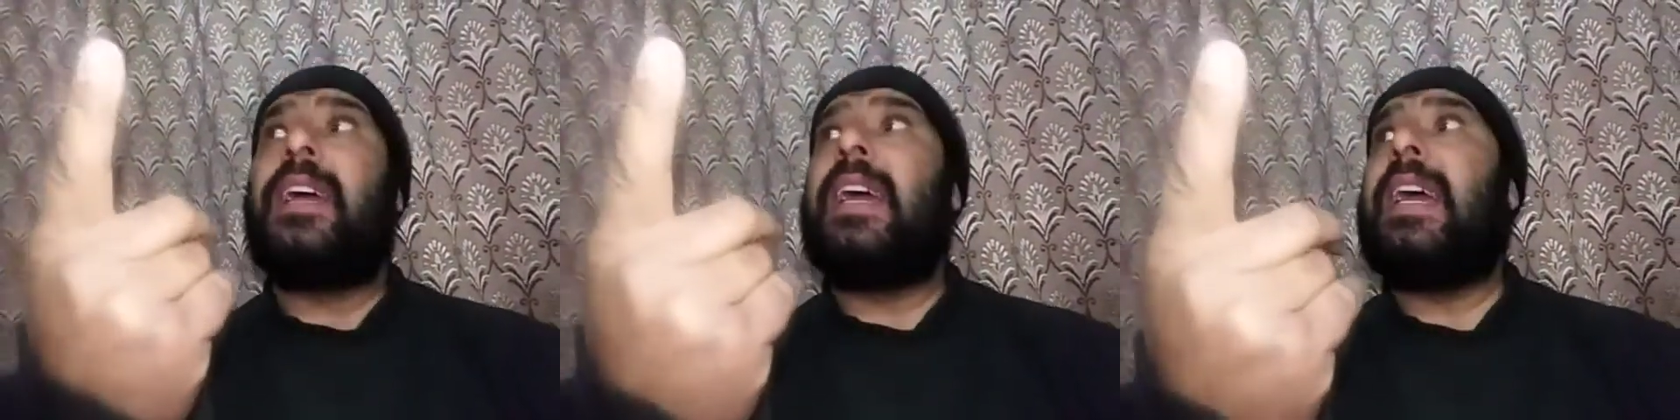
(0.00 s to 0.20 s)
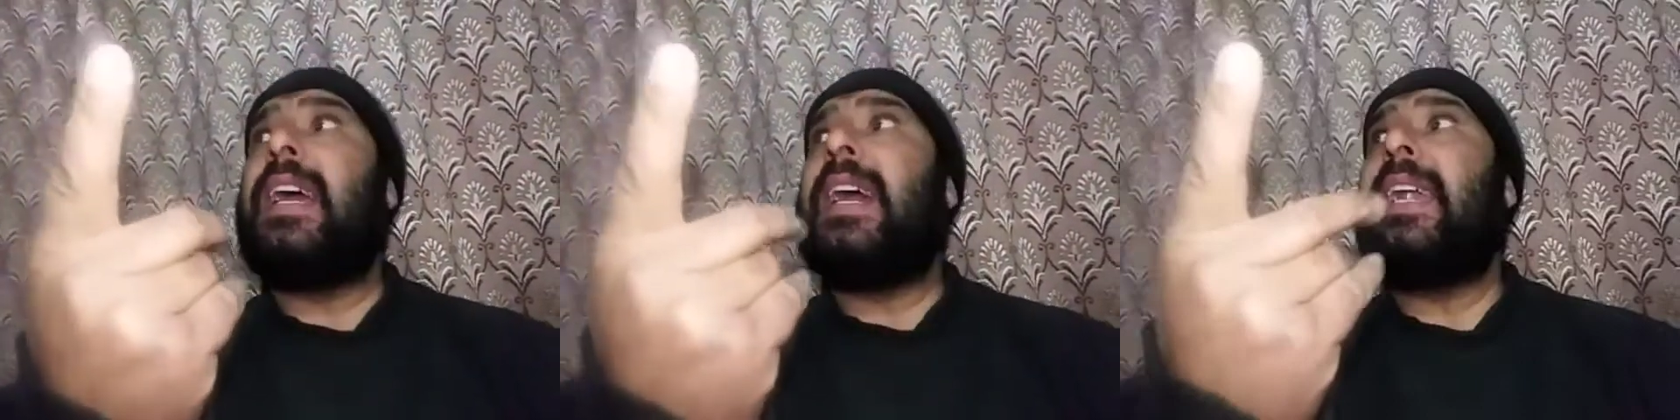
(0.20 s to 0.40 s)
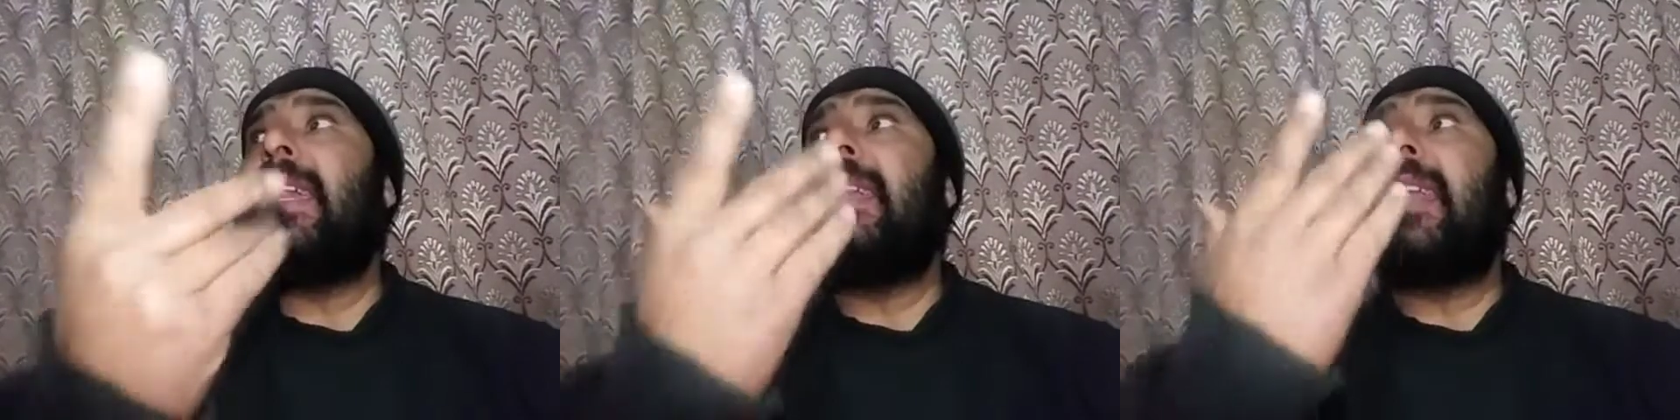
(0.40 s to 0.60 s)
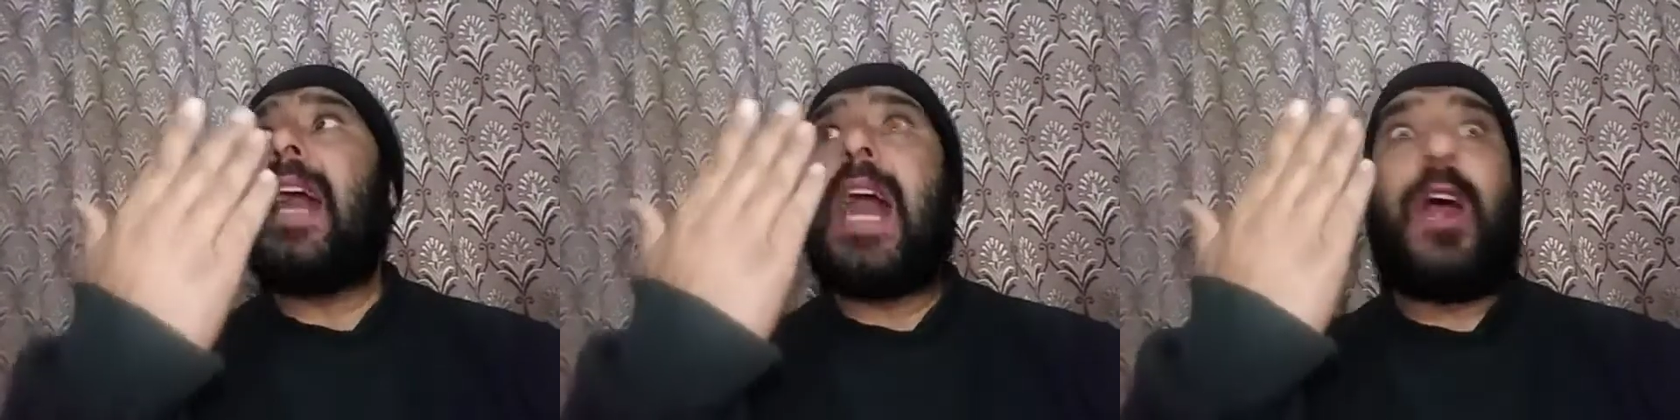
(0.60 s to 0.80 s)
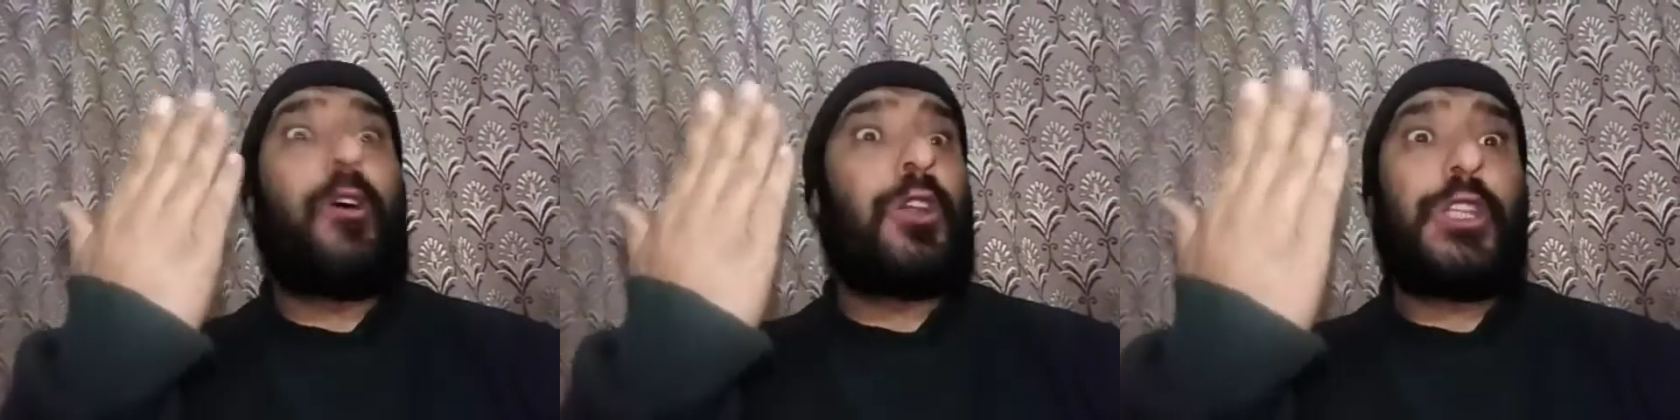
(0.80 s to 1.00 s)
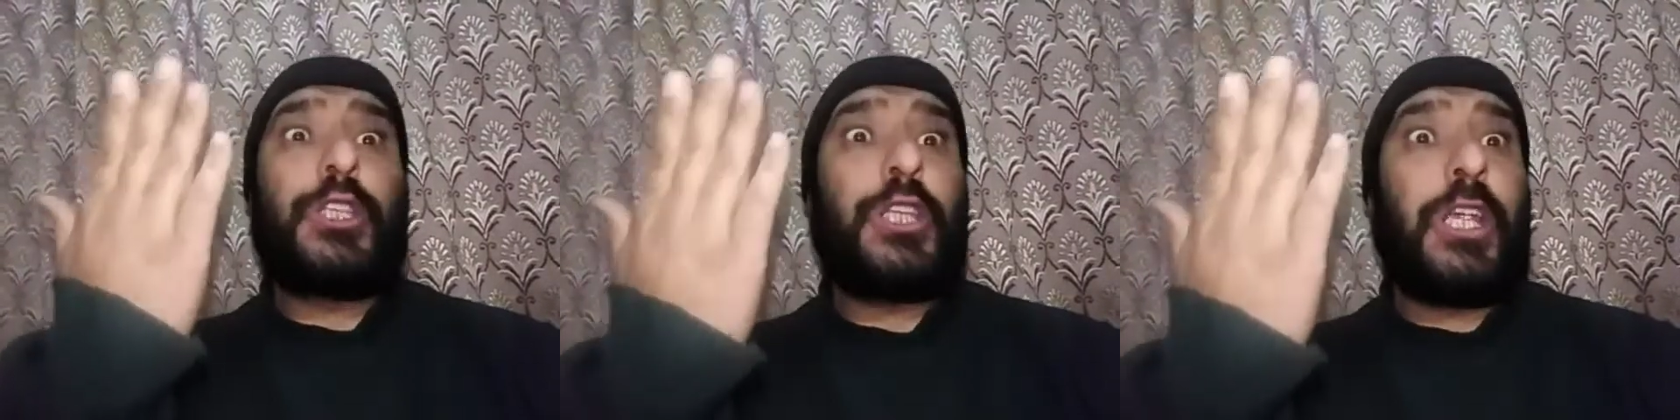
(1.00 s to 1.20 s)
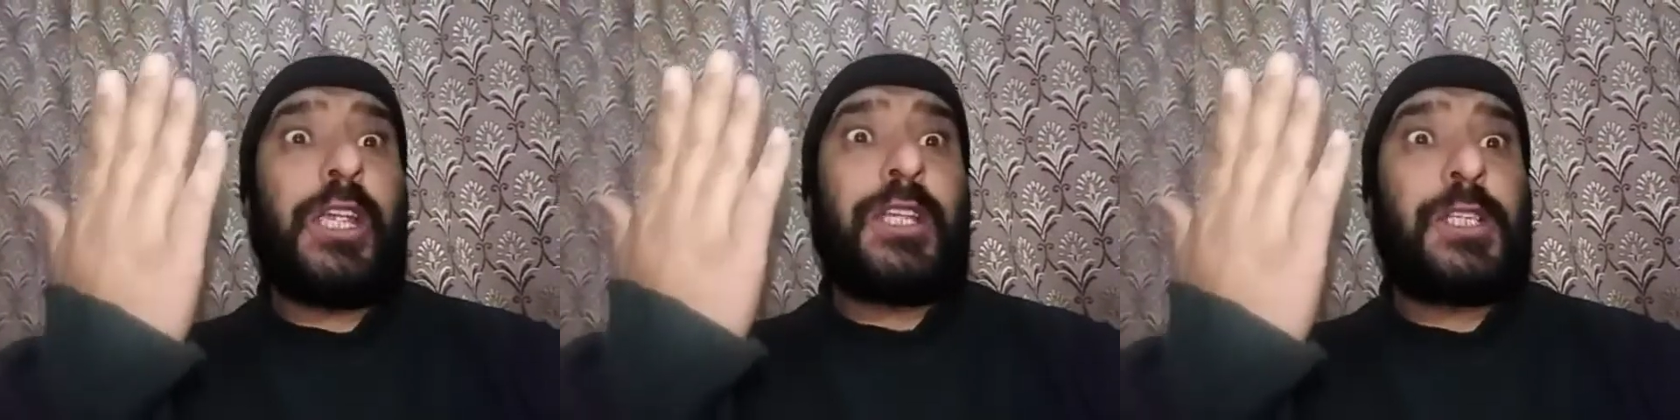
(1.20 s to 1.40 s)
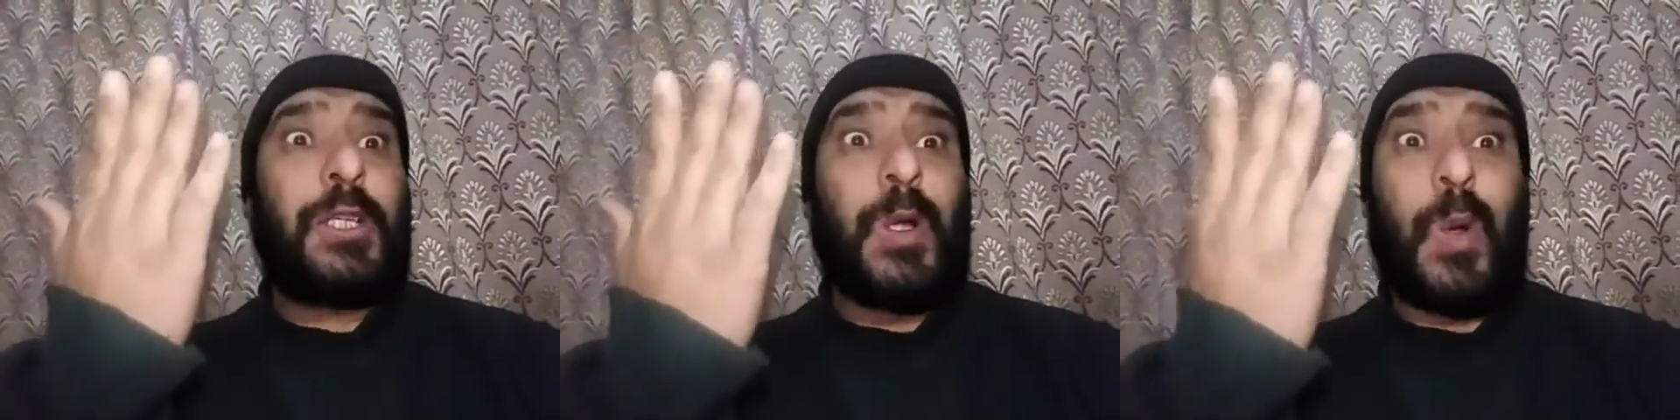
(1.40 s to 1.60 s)
and Lahore
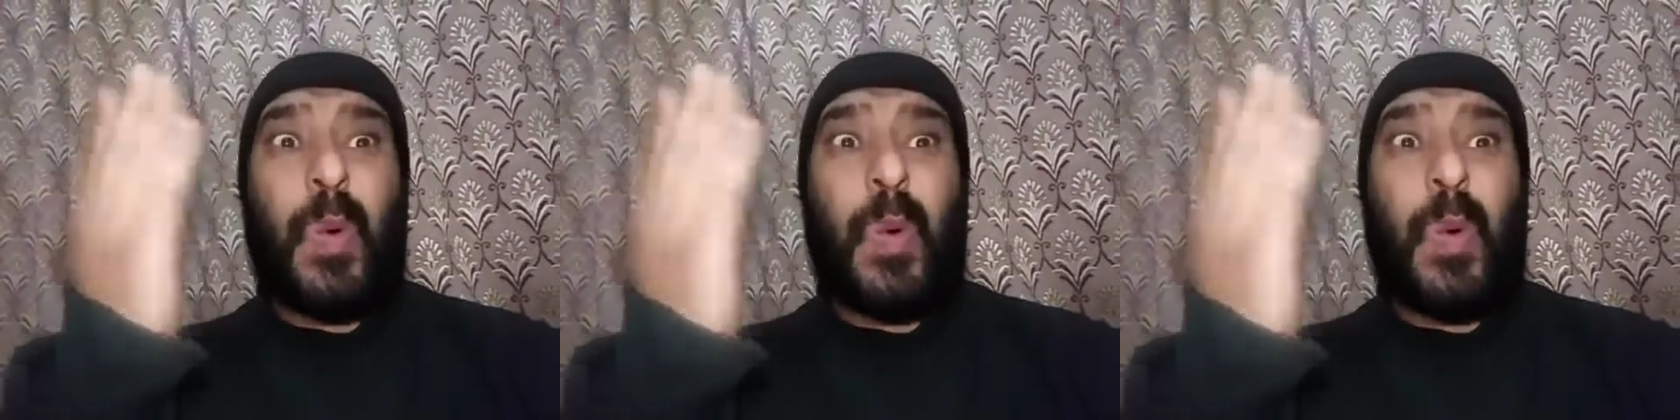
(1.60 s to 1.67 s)
chase